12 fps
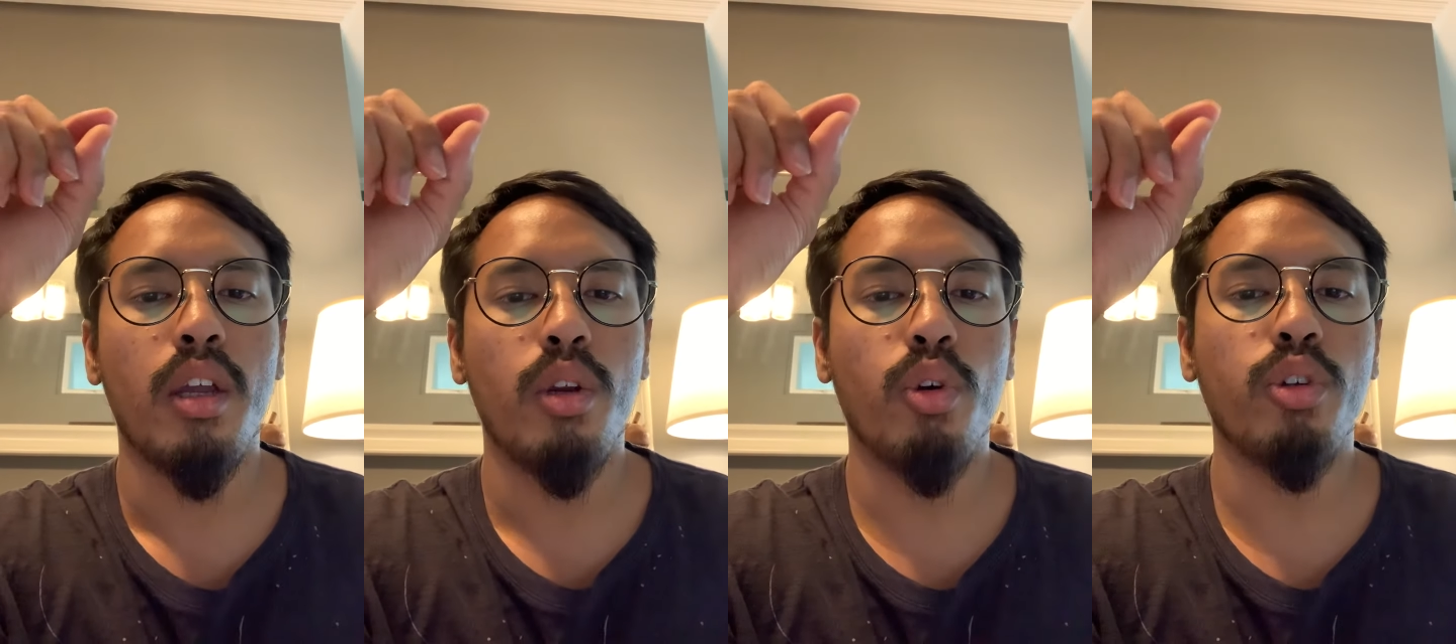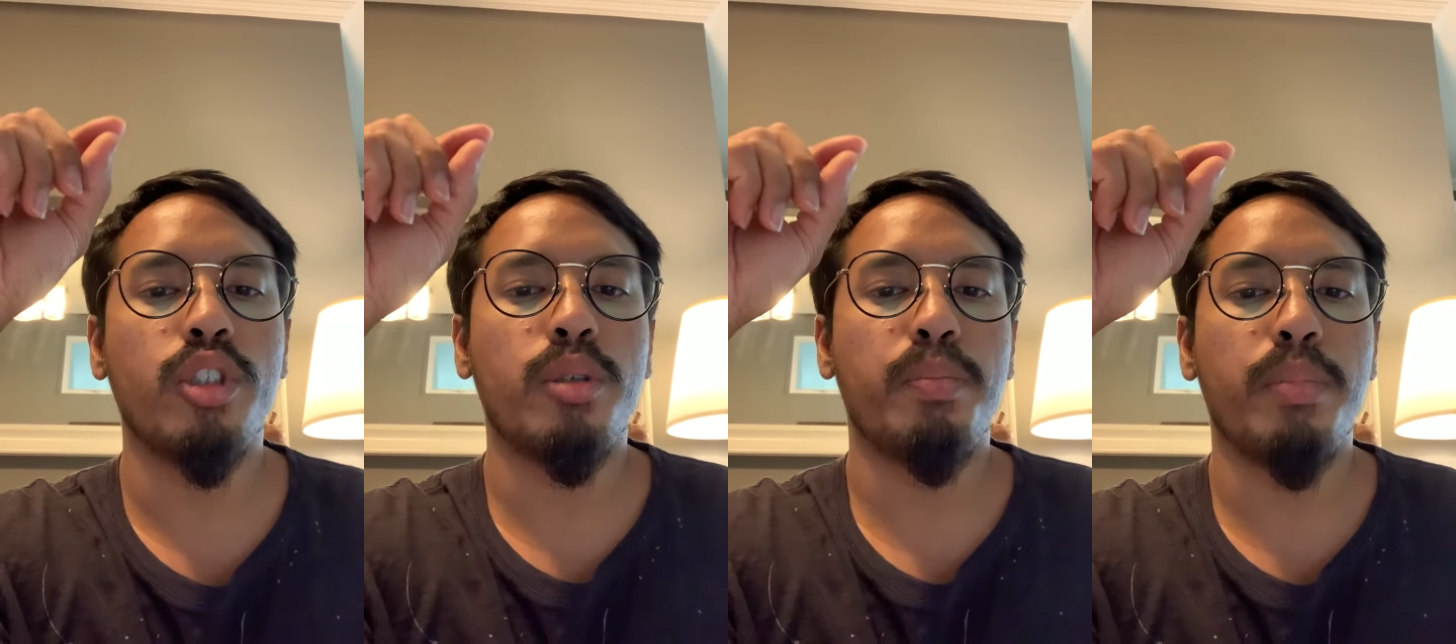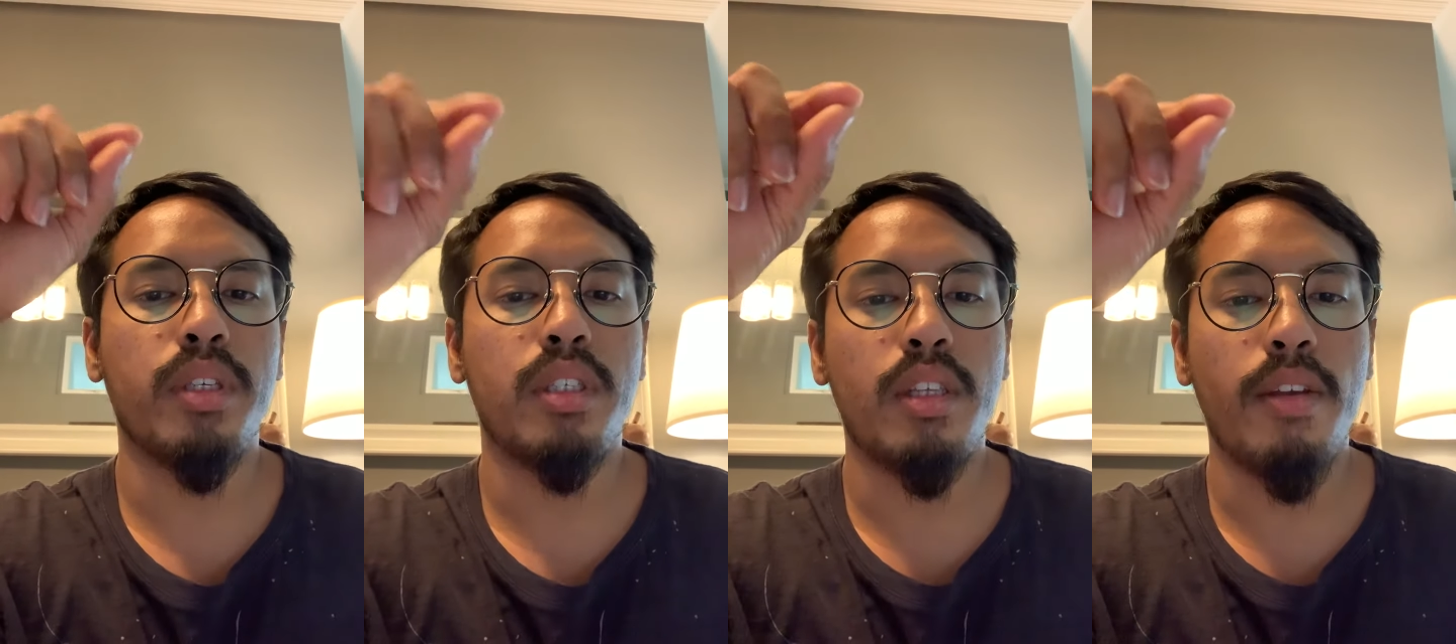those
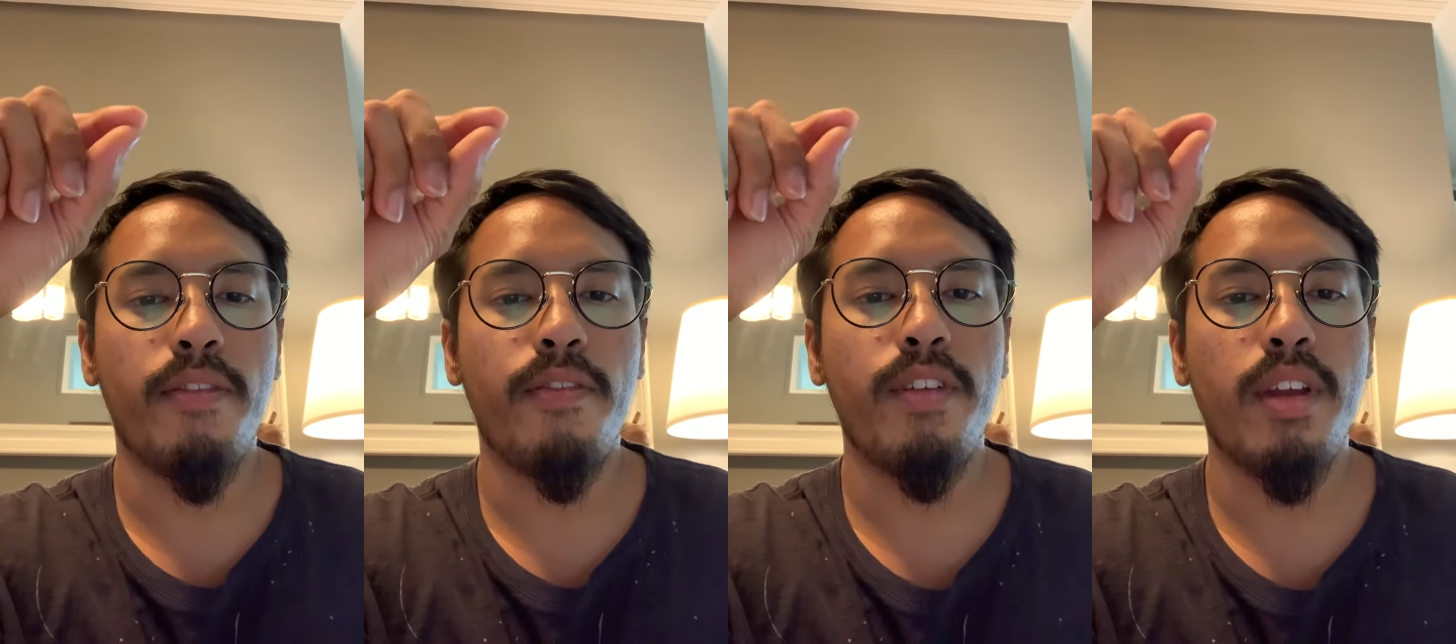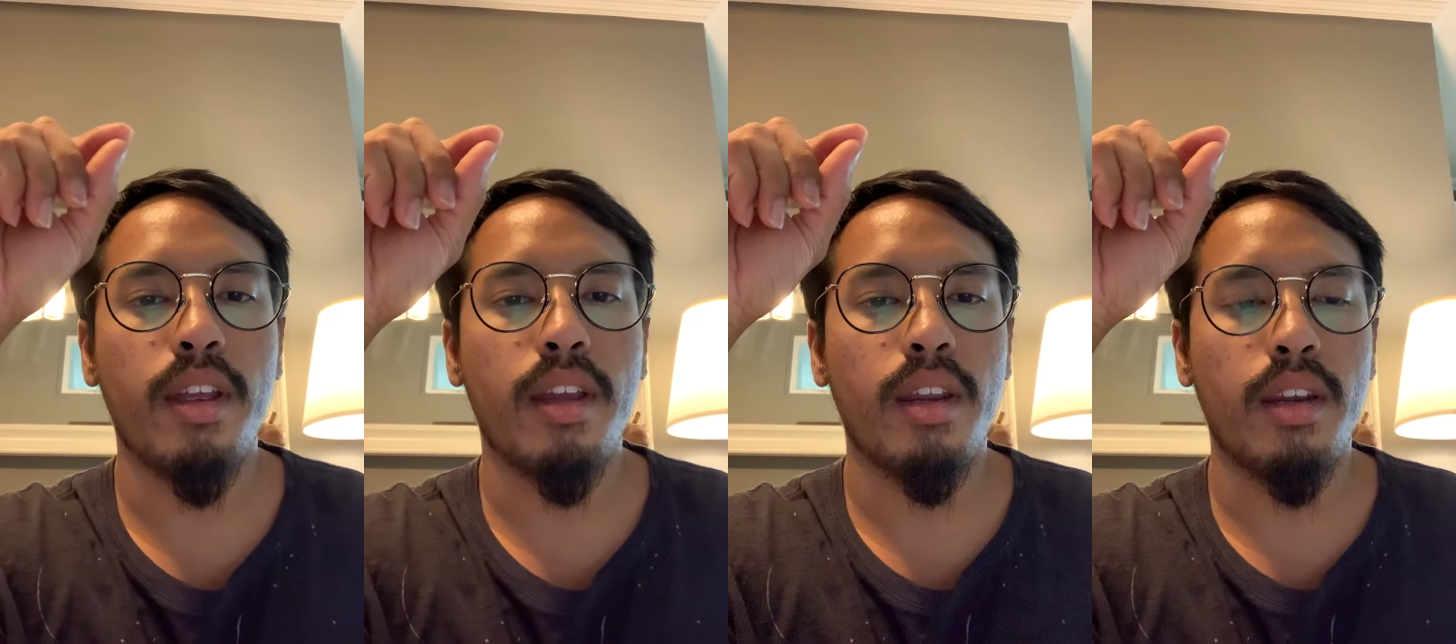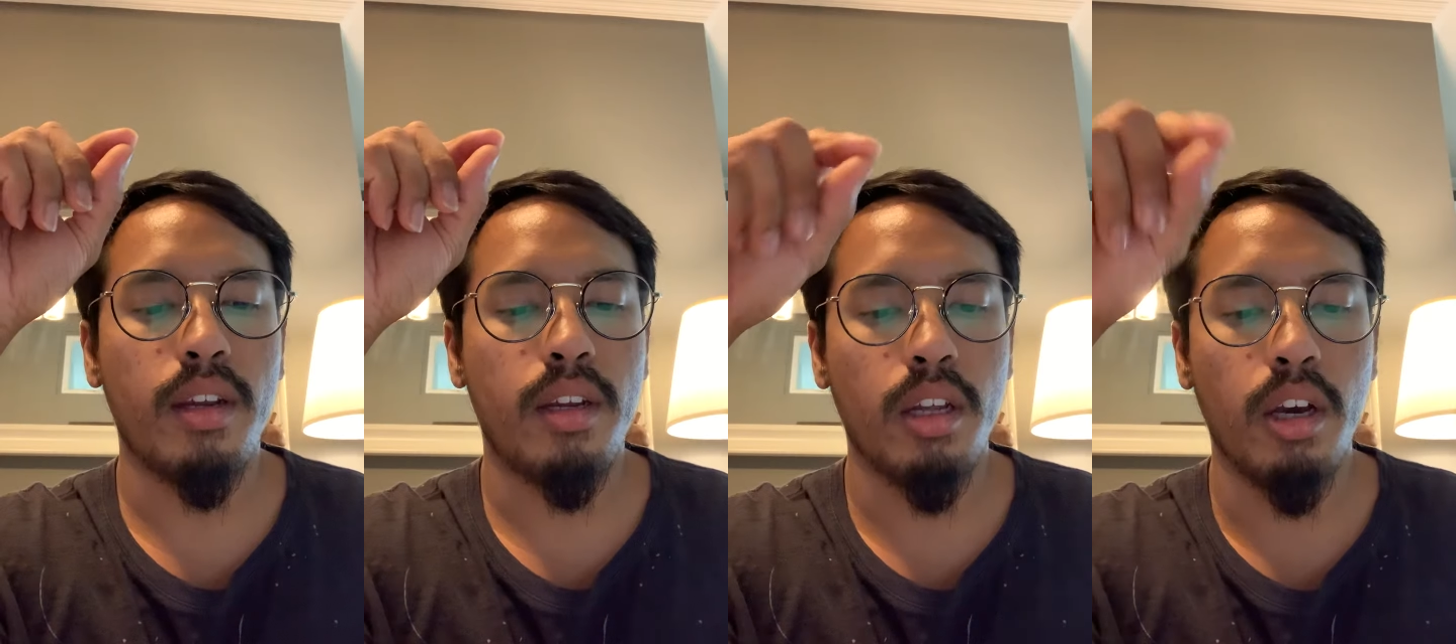specific
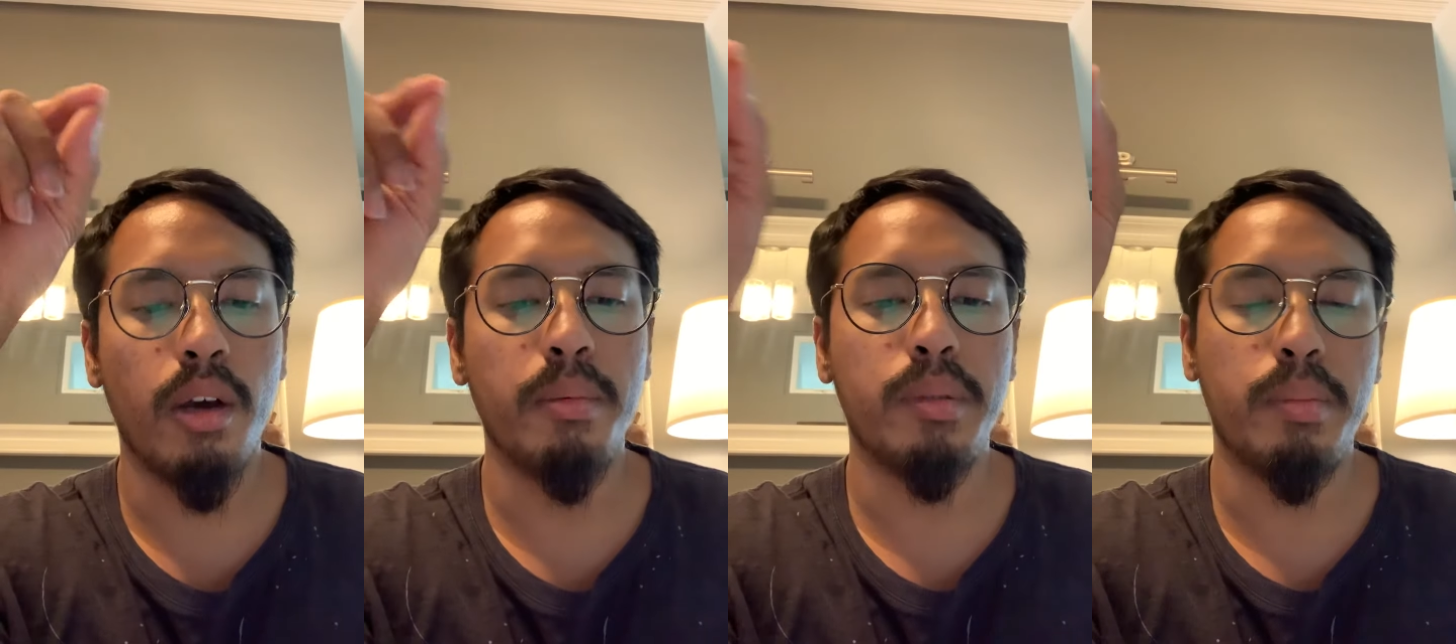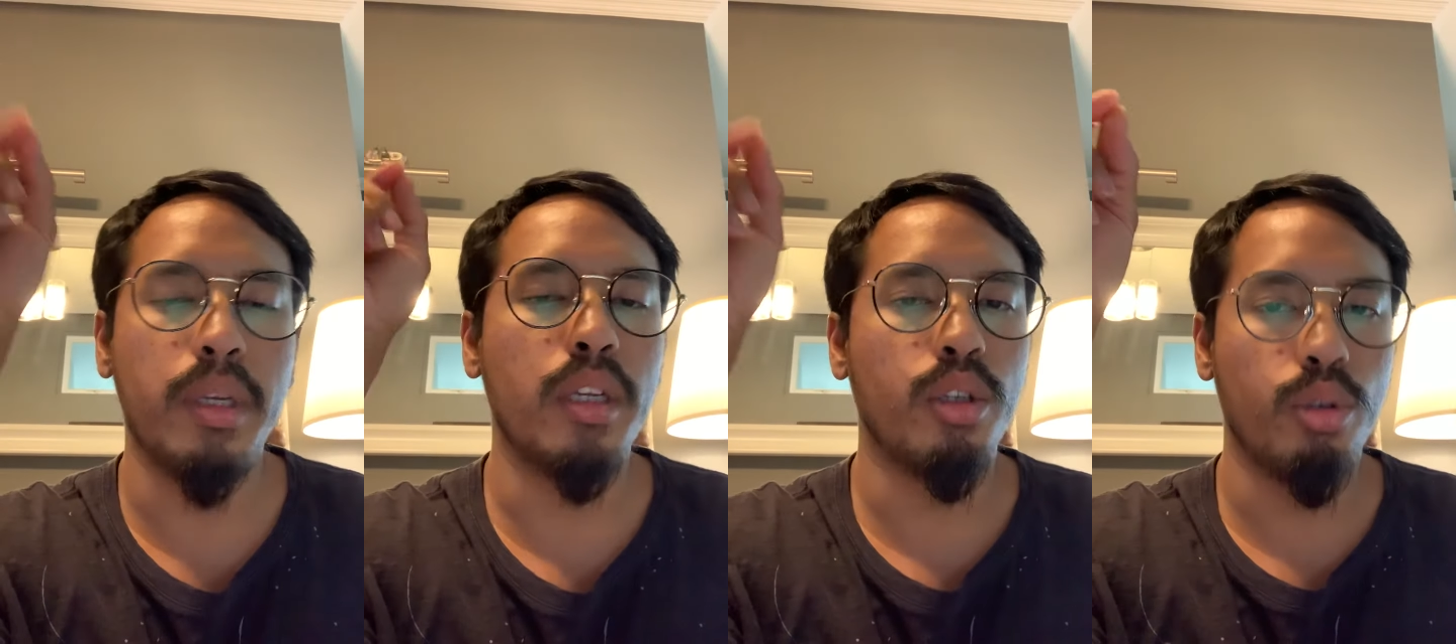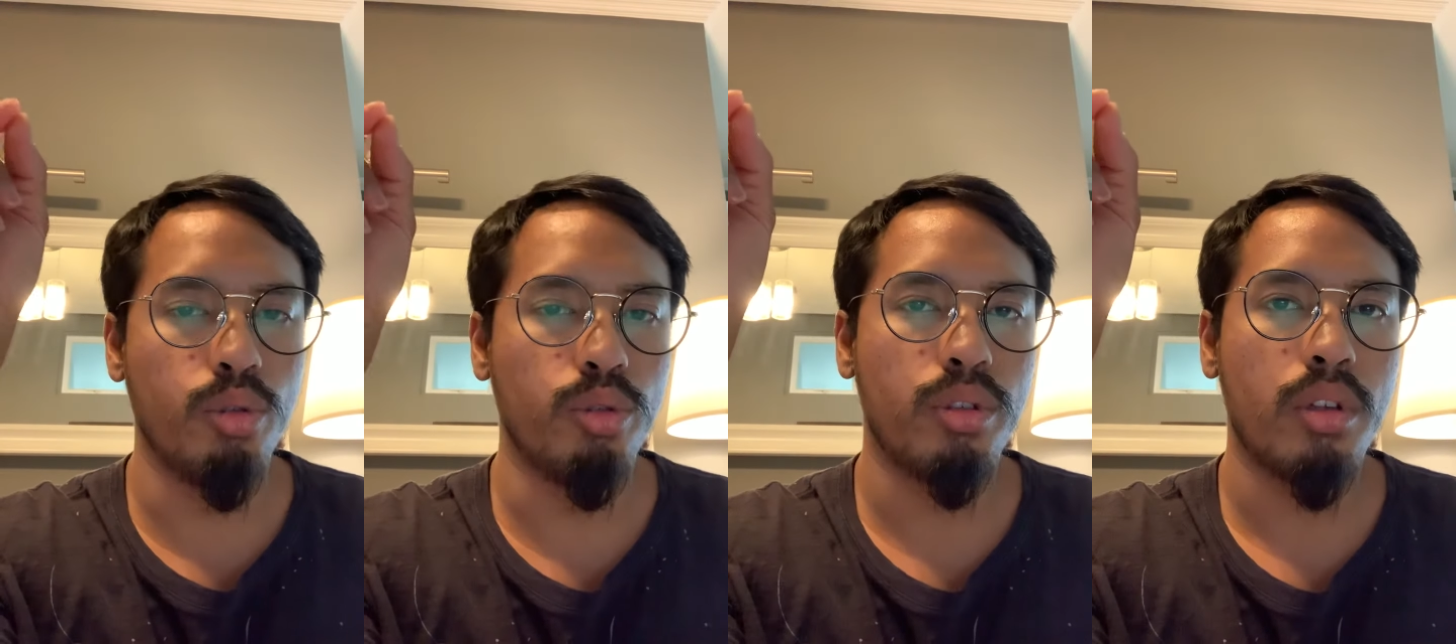terms being
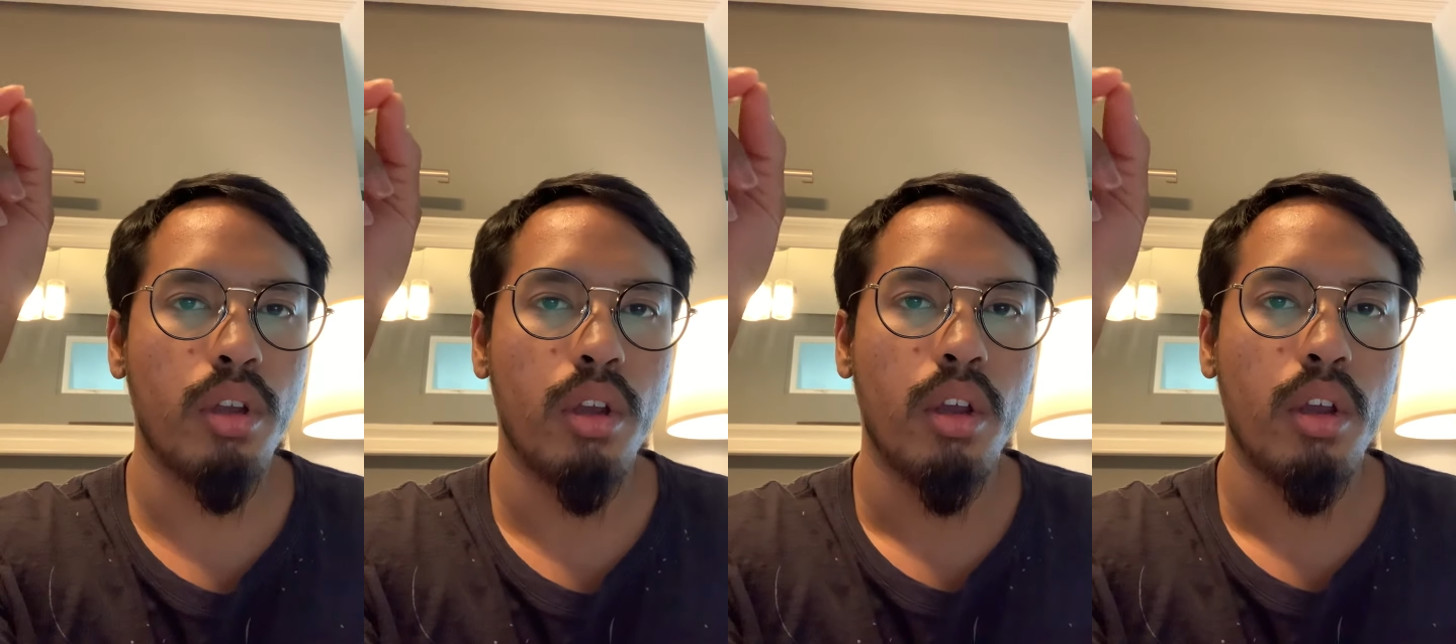used.